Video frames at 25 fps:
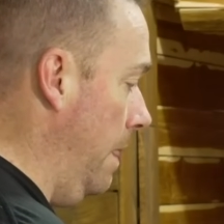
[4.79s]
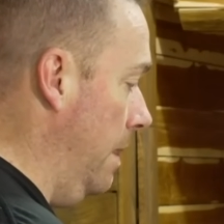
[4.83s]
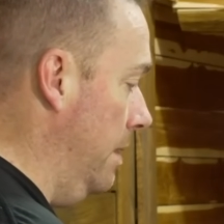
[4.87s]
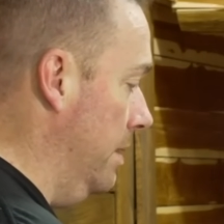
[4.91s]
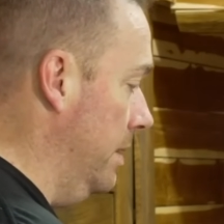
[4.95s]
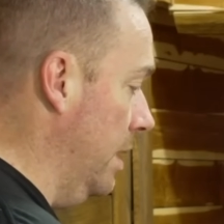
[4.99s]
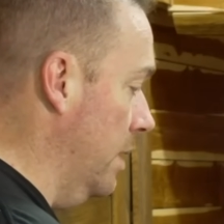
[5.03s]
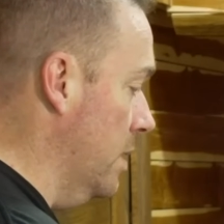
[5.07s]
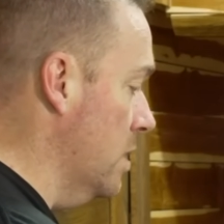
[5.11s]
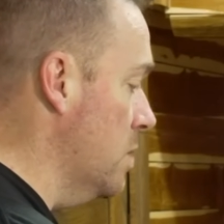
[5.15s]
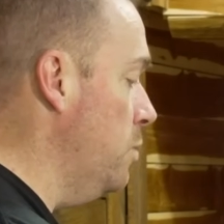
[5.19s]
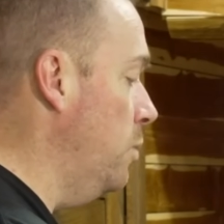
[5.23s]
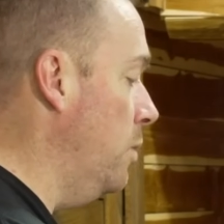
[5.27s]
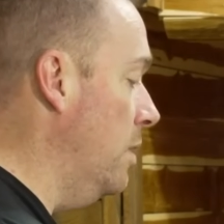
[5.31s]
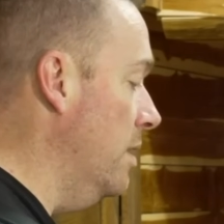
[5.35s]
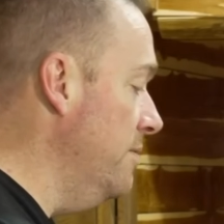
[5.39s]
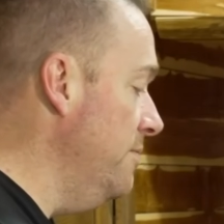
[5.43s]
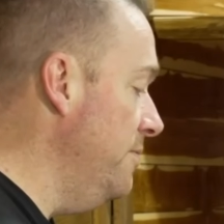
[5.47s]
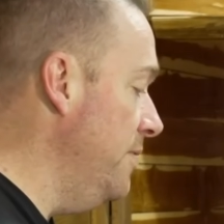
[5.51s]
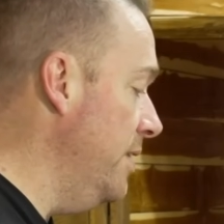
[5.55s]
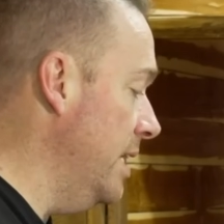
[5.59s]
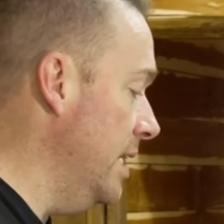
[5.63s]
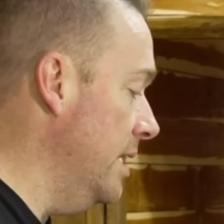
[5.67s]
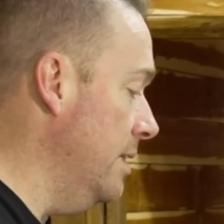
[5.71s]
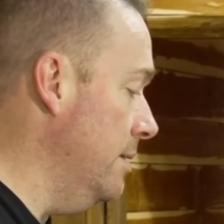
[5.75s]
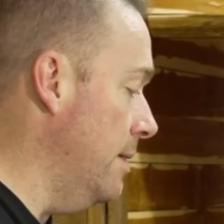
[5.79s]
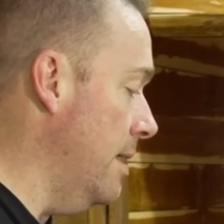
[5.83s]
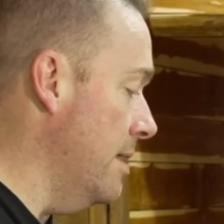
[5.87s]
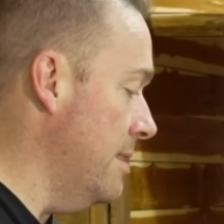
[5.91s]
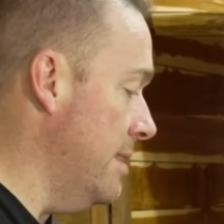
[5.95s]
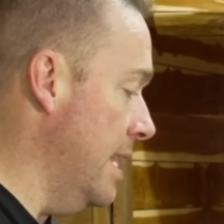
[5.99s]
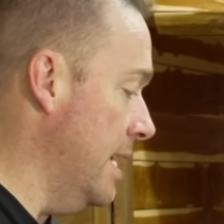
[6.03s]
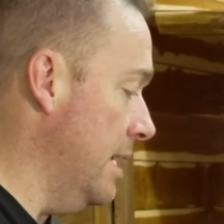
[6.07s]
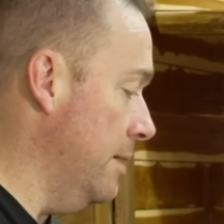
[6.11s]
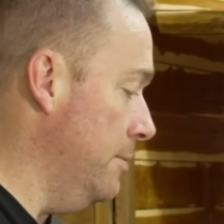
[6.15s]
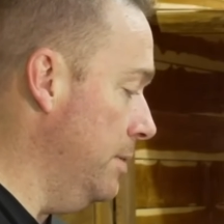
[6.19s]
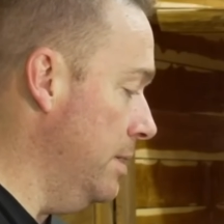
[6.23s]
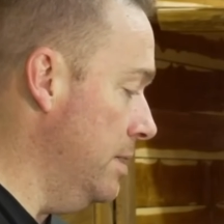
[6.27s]
There's one video I
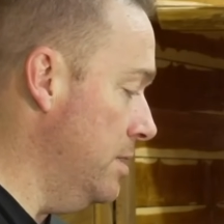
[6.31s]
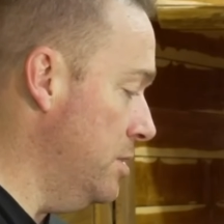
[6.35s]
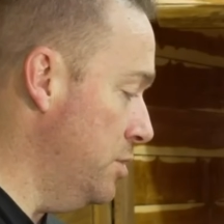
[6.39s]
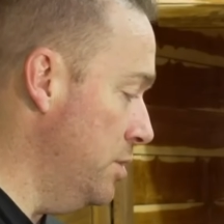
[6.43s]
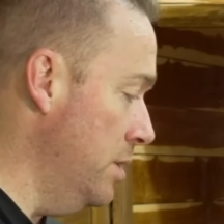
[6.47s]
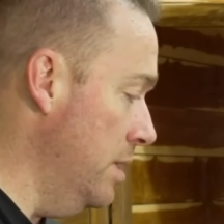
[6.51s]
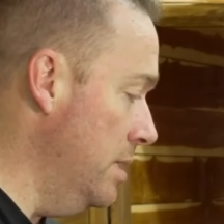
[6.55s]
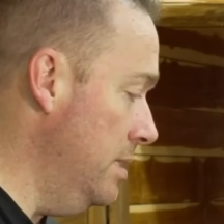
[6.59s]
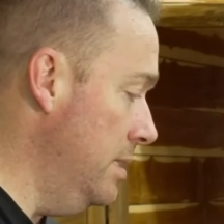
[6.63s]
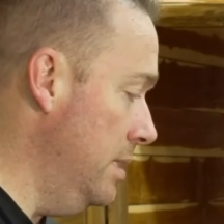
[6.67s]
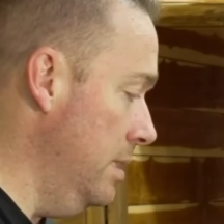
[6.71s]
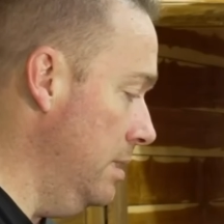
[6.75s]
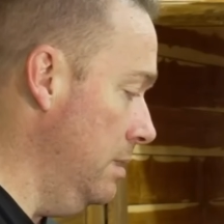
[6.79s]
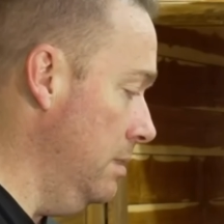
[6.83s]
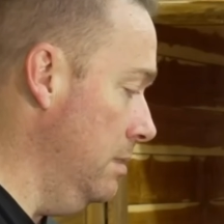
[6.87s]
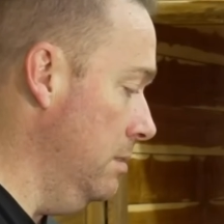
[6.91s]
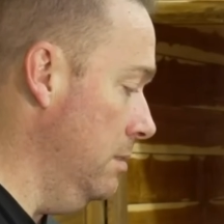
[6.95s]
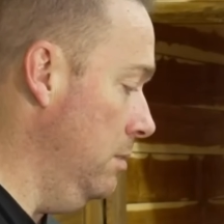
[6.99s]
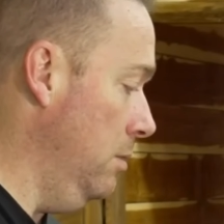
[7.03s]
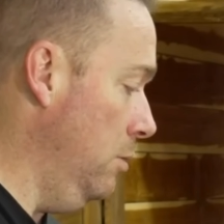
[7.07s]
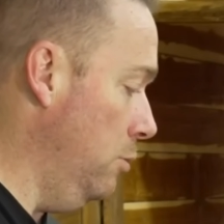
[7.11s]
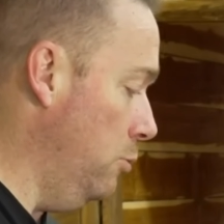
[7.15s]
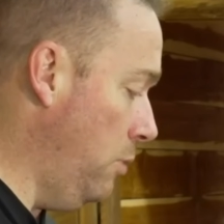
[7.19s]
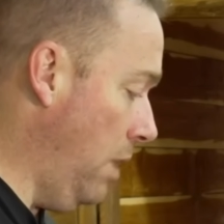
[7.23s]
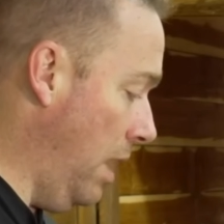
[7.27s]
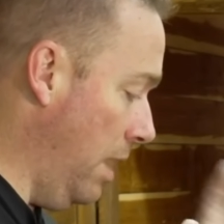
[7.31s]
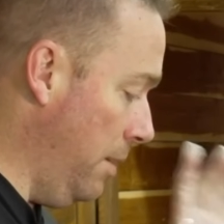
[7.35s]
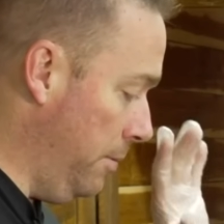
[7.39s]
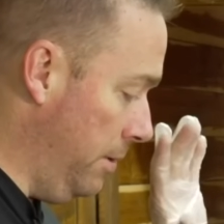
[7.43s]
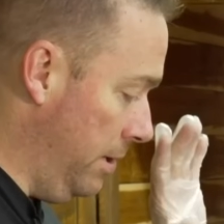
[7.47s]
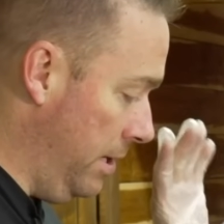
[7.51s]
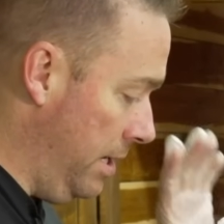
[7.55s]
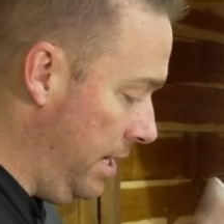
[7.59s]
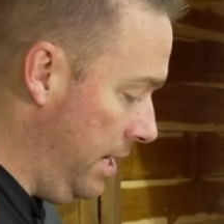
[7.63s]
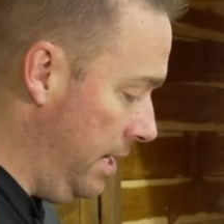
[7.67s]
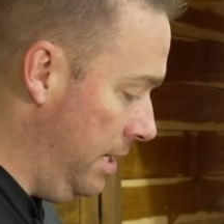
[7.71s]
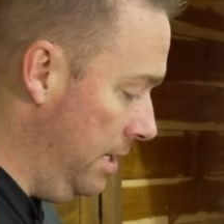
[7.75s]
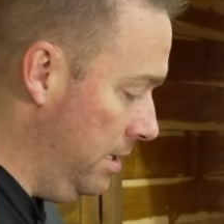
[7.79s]
think we should do while
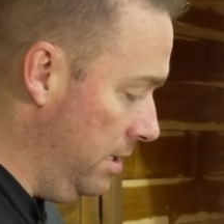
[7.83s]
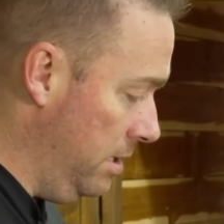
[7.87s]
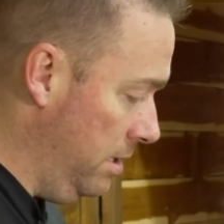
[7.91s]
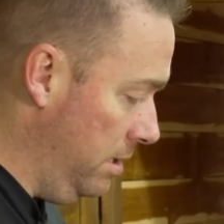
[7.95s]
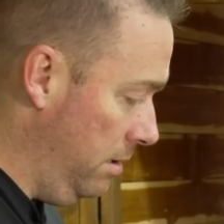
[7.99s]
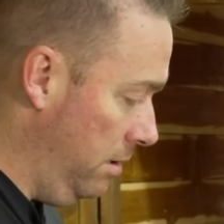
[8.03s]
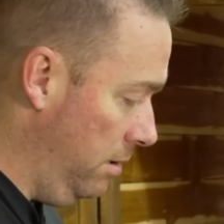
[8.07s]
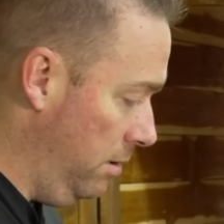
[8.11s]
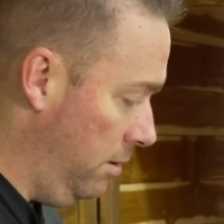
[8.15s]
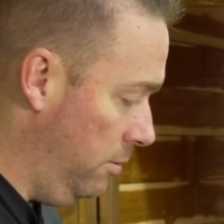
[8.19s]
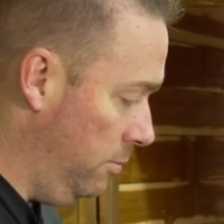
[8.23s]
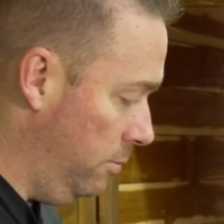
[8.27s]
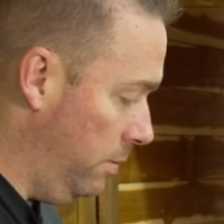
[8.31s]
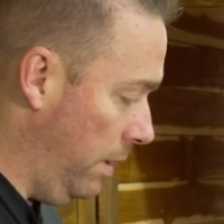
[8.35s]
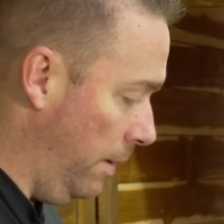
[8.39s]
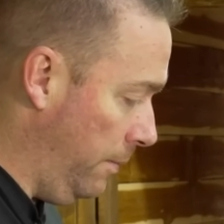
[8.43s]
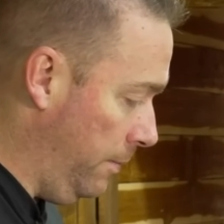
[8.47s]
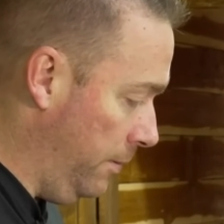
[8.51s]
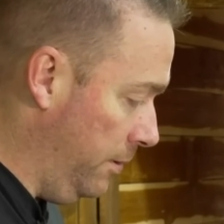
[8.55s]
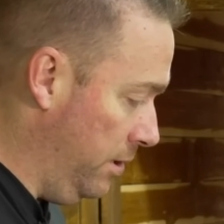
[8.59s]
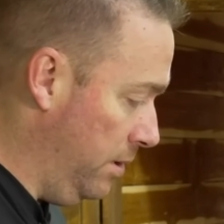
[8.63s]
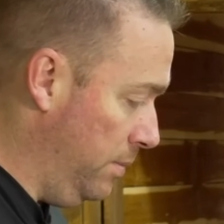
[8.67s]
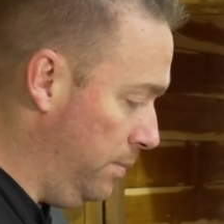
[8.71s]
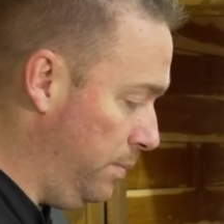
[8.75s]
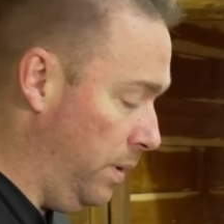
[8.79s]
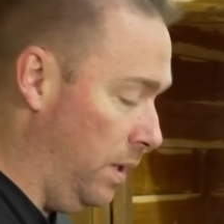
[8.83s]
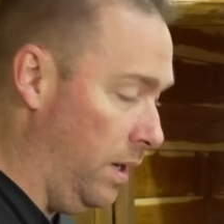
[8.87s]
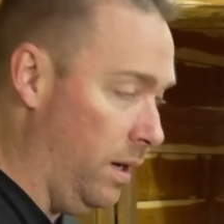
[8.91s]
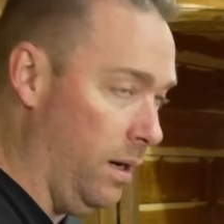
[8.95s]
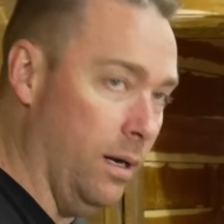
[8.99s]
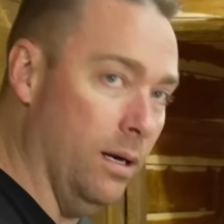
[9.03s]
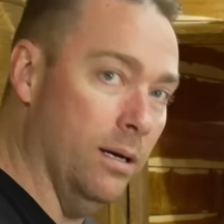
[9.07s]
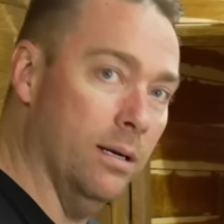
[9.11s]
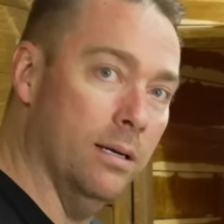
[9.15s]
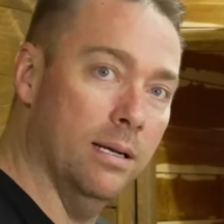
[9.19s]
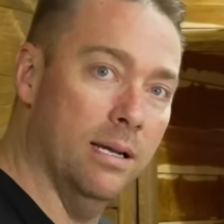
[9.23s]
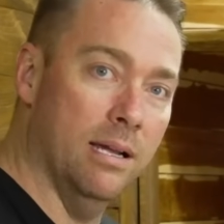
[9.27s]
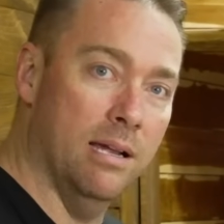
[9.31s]
we're here, while we're
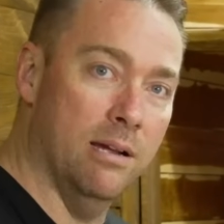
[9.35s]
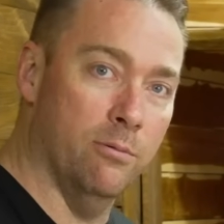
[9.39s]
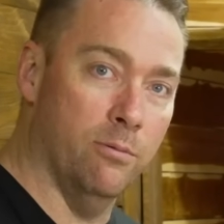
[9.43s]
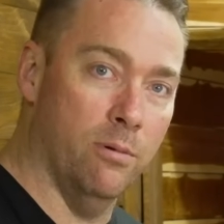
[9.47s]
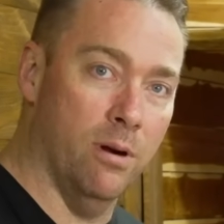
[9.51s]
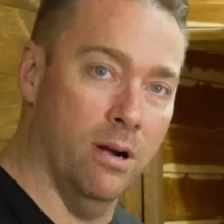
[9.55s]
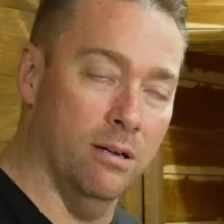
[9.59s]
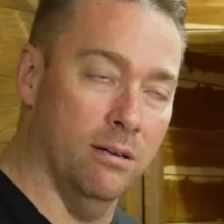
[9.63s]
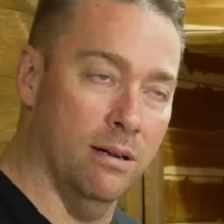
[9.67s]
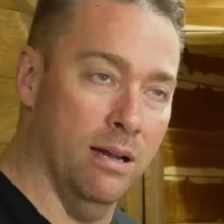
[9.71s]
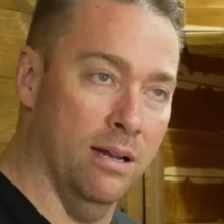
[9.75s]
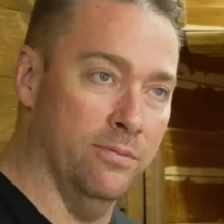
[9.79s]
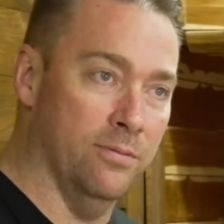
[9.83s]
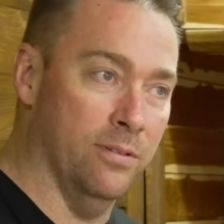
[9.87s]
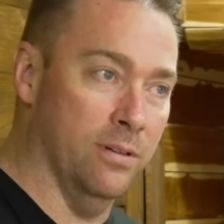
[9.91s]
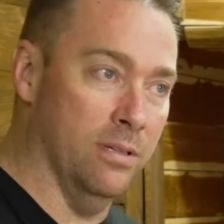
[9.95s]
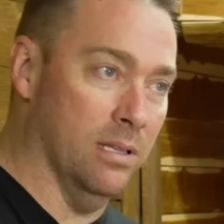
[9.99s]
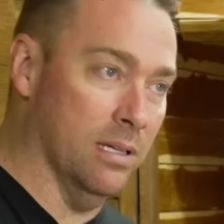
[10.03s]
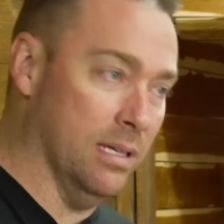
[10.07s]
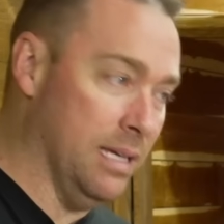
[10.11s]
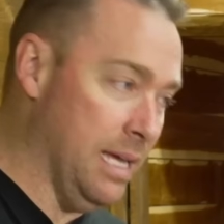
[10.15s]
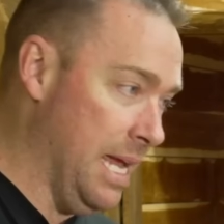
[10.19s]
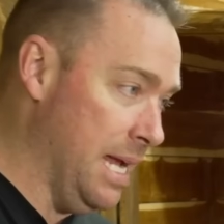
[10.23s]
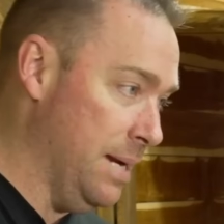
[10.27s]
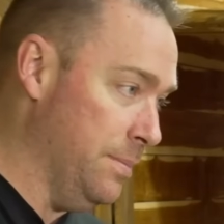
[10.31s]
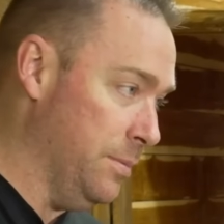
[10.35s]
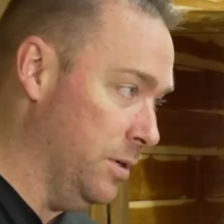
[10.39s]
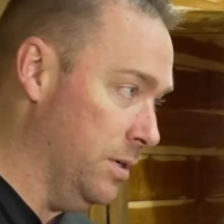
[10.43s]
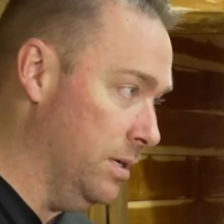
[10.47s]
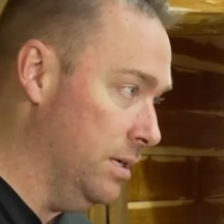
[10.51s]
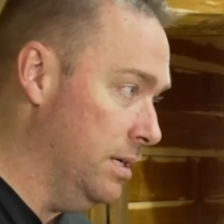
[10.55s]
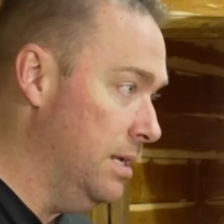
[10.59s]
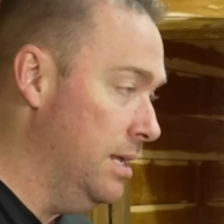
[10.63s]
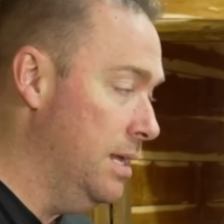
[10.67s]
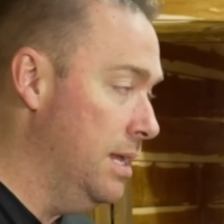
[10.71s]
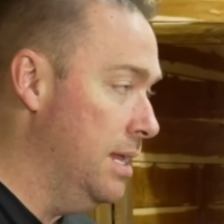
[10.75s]
apart, and while we're right in front of the camera,